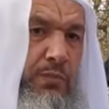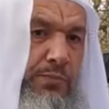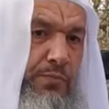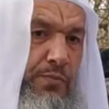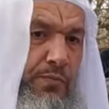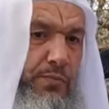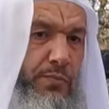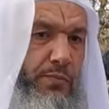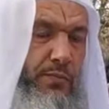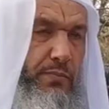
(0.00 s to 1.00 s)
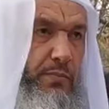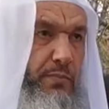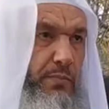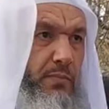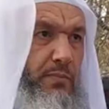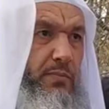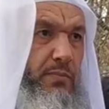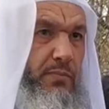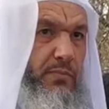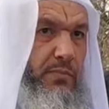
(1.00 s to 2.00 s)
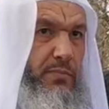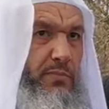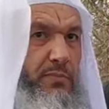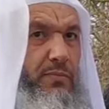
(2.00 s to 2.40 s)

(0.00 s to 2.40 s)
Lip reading: (silent)